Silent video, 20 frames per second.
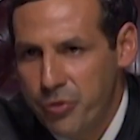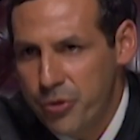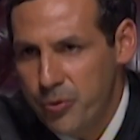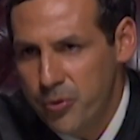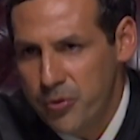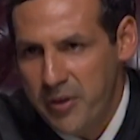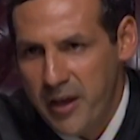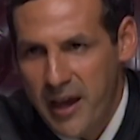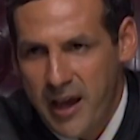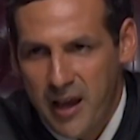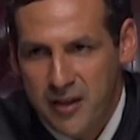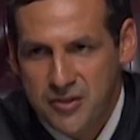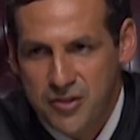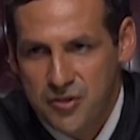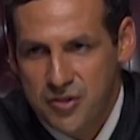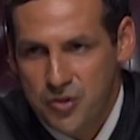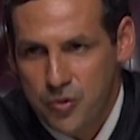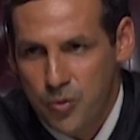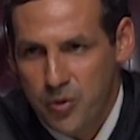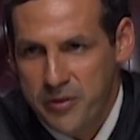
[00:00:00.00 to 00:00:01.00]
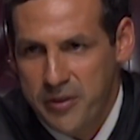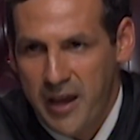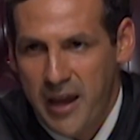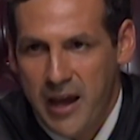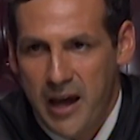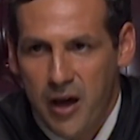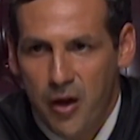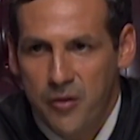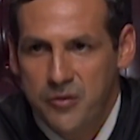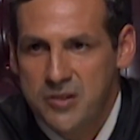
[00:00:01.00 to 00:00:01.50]
through the house, destroy the
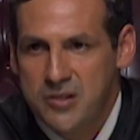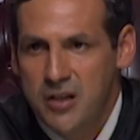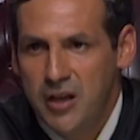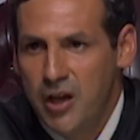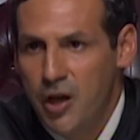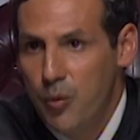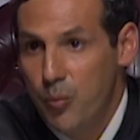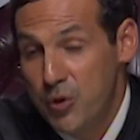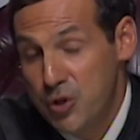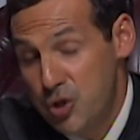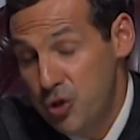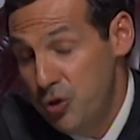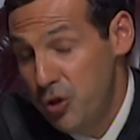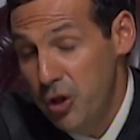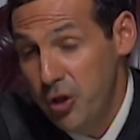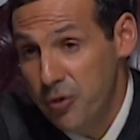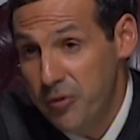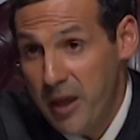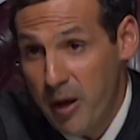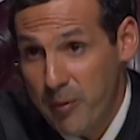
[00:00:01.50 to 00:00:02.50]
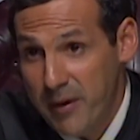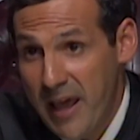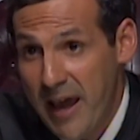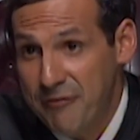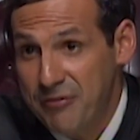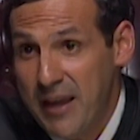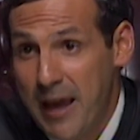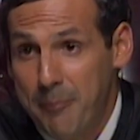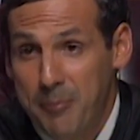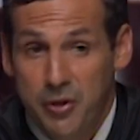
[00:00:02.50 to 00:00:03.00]
house, which you knew but that would
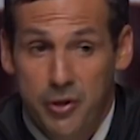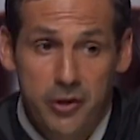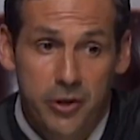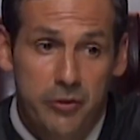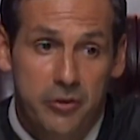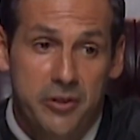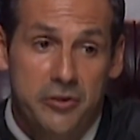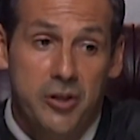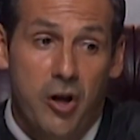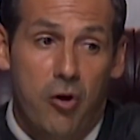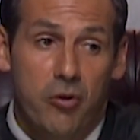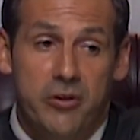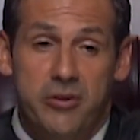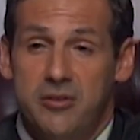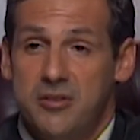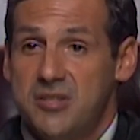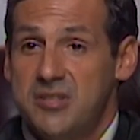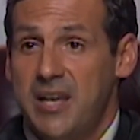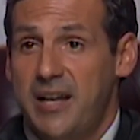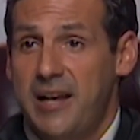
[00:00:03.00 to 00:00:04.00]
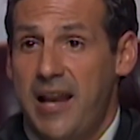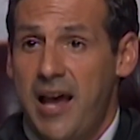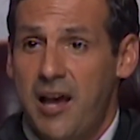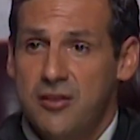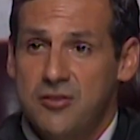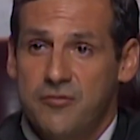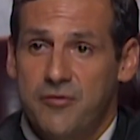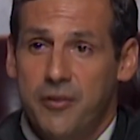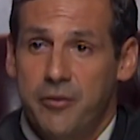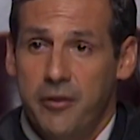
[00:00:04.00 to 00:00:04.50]
have to happen. You knew the dog couldn't stay in the
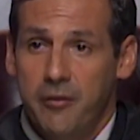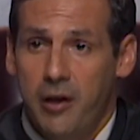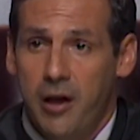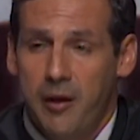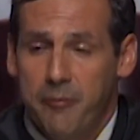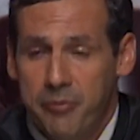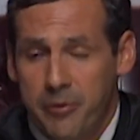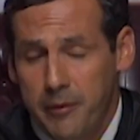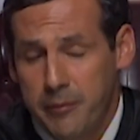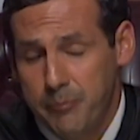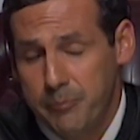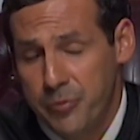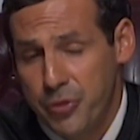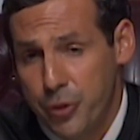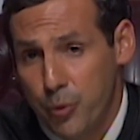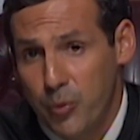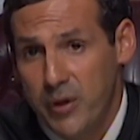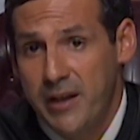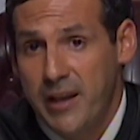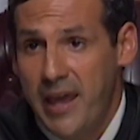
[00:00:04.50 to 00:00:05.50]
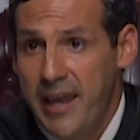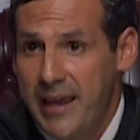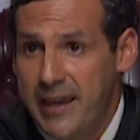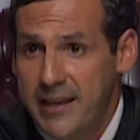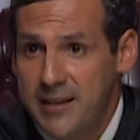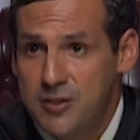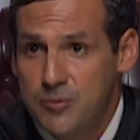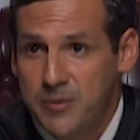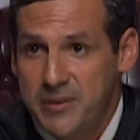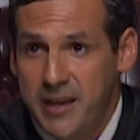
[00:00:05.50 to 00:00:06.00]
house for 3
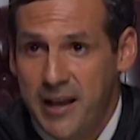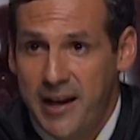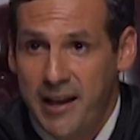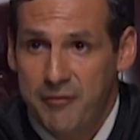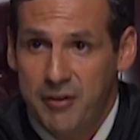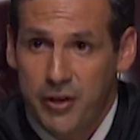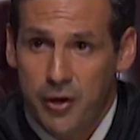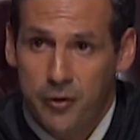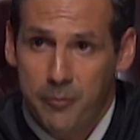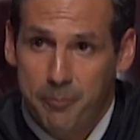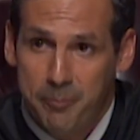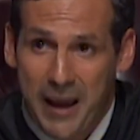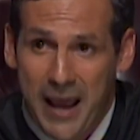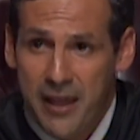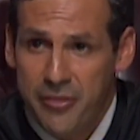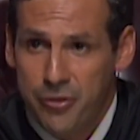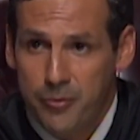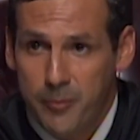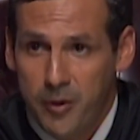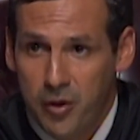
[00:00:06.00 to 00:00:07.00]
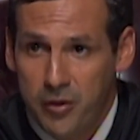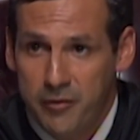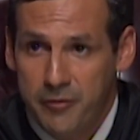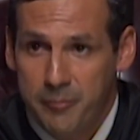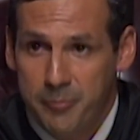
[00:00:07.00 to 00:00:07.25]
days without having to go to the bathroom all over the